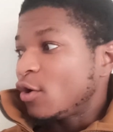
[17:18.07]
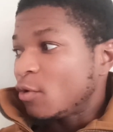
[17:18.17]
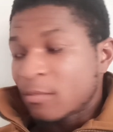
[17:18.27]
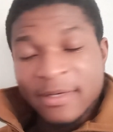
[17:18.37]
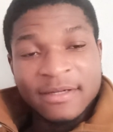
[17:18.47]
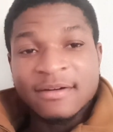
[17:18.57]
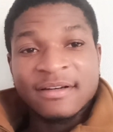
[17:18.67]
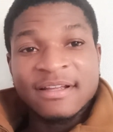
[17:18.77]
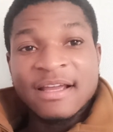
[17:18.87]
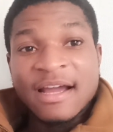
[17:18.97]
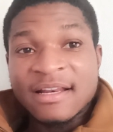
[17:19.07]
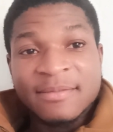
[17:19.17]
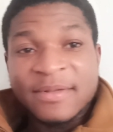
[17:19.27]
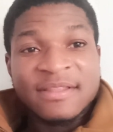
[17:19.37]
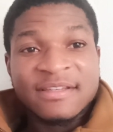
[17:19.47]
oh my God, had
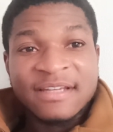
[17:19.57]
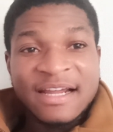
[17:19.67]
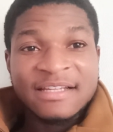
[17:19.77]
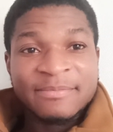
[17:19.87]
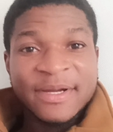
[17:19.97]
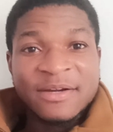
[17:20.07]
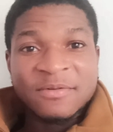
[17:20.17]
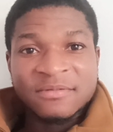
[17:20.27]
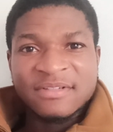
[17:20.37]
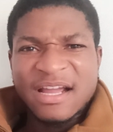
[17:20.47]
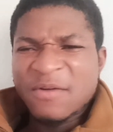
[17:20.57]
it been this guy's my own,